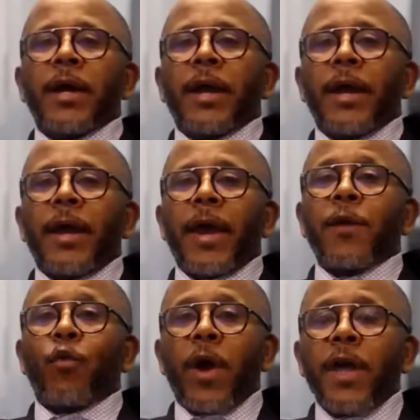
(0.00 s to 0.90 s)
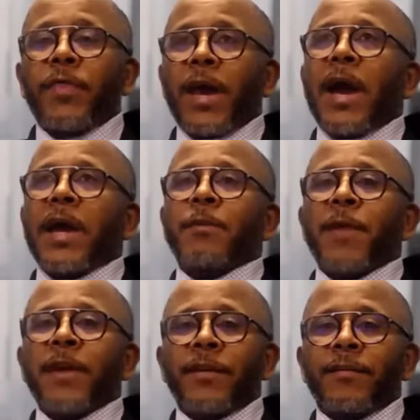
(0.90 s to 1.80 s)
and where there are
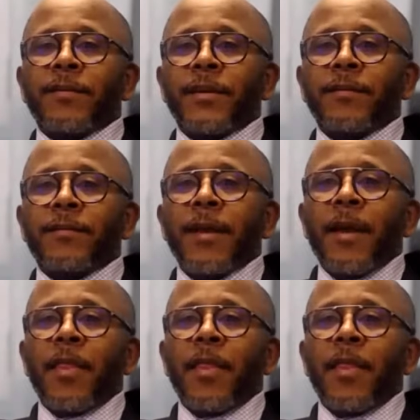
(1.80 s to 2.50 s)
emergencies,